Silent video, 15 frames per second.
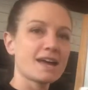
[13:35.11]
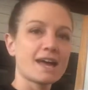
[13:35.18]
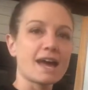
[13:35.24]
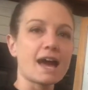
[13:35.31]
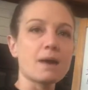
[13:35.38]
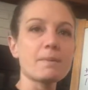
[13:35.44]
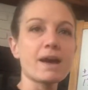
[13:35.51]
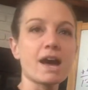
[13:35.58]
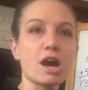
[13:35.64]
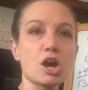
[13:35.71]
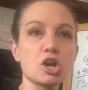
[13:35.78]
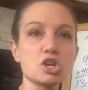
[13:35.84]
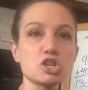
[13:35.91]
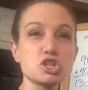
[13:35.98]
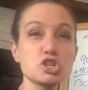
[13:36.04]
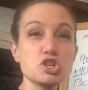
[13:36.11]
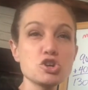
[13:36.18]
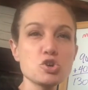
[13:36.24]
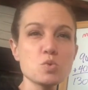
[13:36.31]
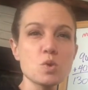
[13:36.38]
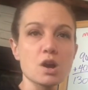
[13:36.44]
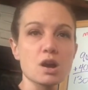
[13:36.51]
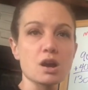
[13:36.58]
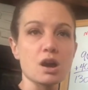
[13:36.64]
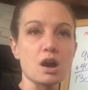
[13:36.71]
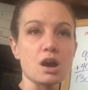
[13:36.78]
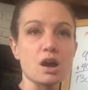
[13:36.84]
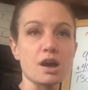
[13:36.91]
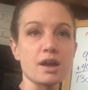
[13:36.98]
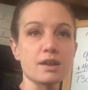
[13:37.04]
How about you work
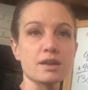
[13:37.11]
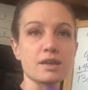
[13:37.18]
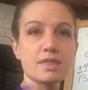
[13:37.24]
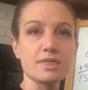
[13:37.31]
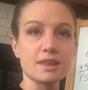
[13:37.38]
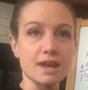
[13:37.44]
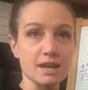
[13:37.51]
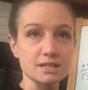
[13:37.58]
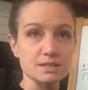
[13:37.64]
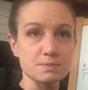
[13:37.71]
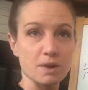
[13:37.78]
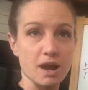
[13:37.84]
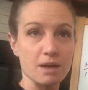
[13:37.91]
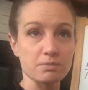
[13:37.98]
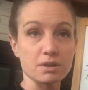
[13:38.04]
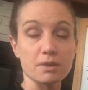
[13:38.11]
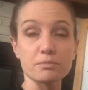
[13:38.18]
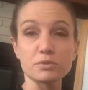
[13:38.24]
on the next problem?